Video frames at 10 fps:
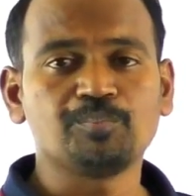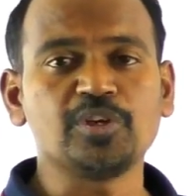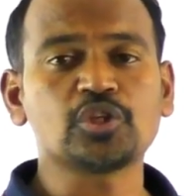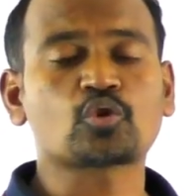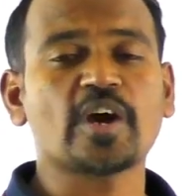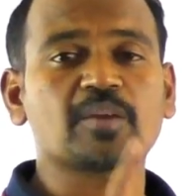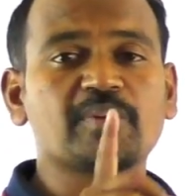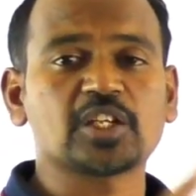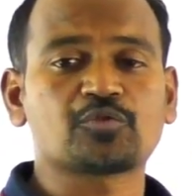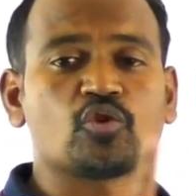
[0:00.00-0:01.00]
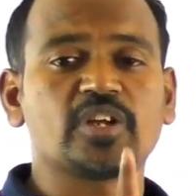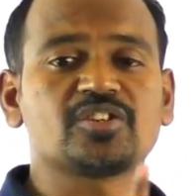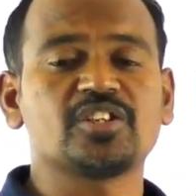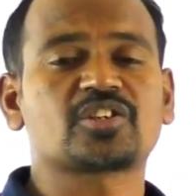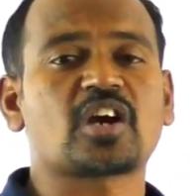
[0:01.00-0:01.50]
B square minus
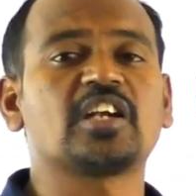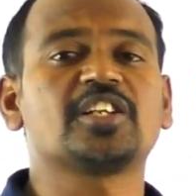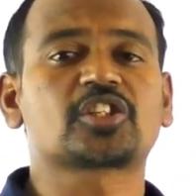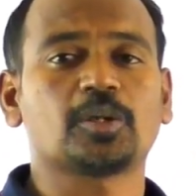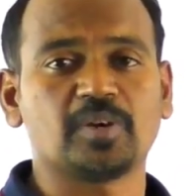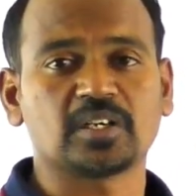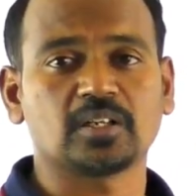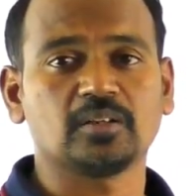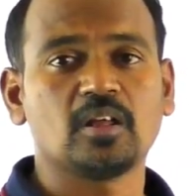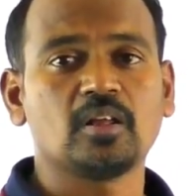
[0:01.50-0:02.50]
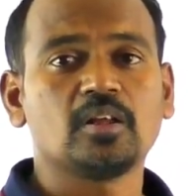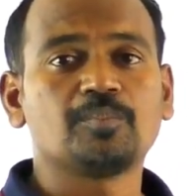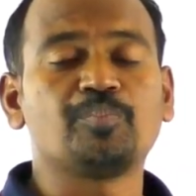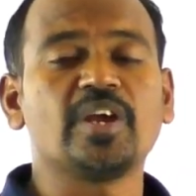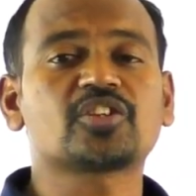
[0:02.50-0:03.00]
4ac is called discriminant.
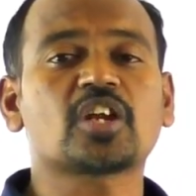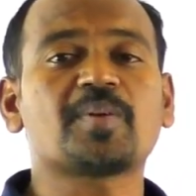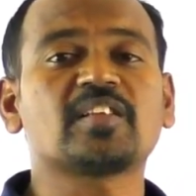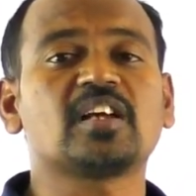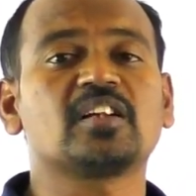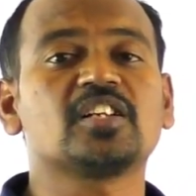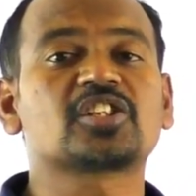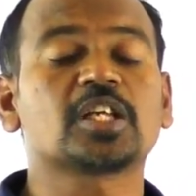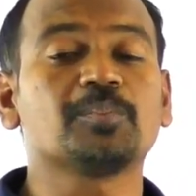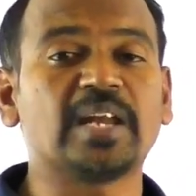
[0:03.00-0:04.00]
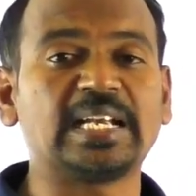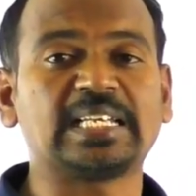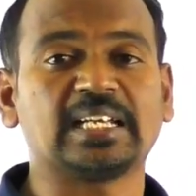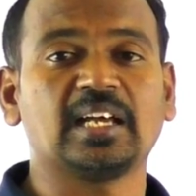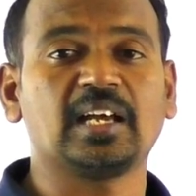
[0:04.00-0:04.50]
Based upon the
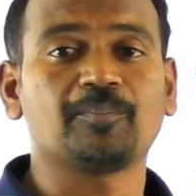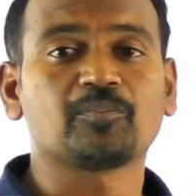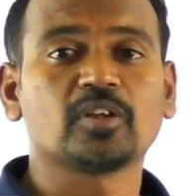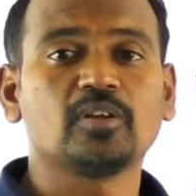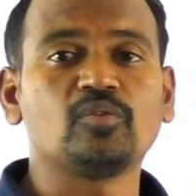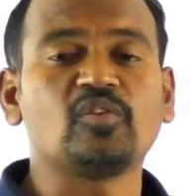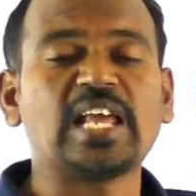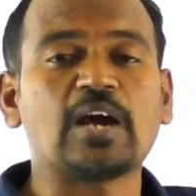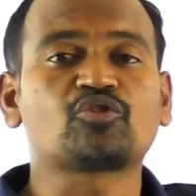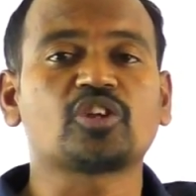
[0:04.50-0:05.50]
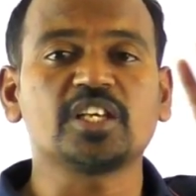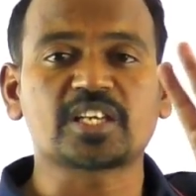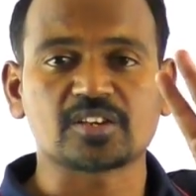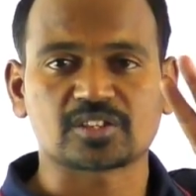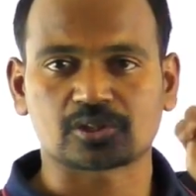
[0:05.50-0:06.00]
discriminant, we will have three
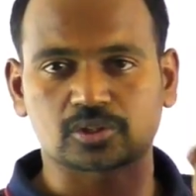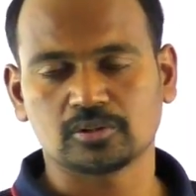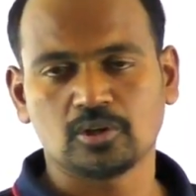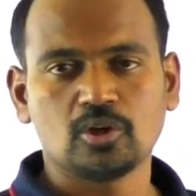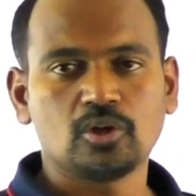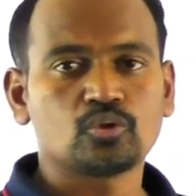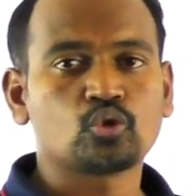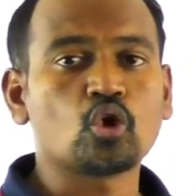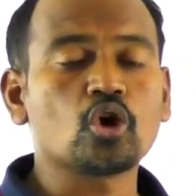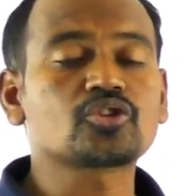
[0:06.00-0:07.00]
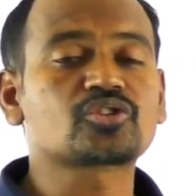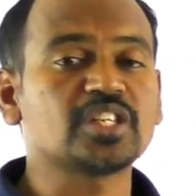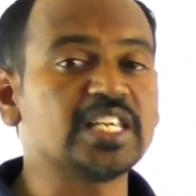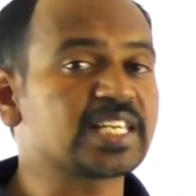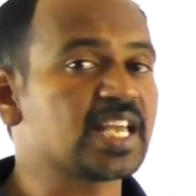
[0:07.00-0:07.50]
cases. Those
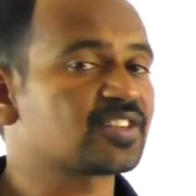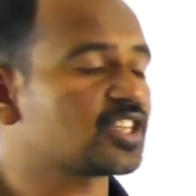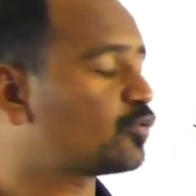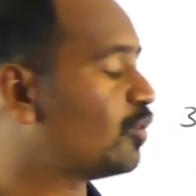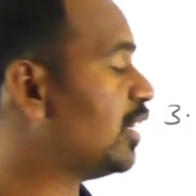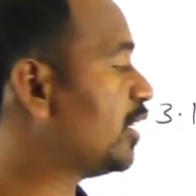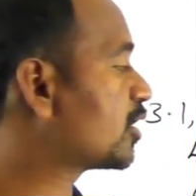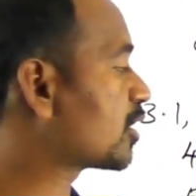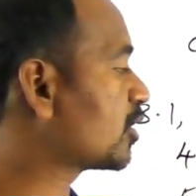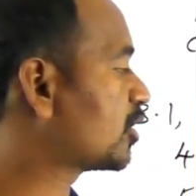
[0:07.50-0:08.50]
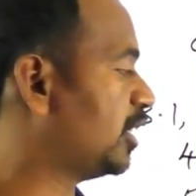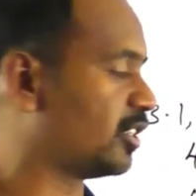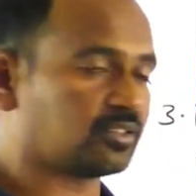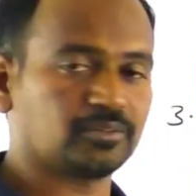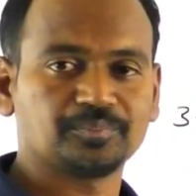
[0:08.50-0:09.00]
three cases we will discuss
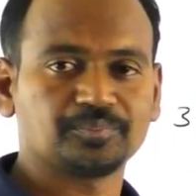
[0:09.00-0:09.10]
here.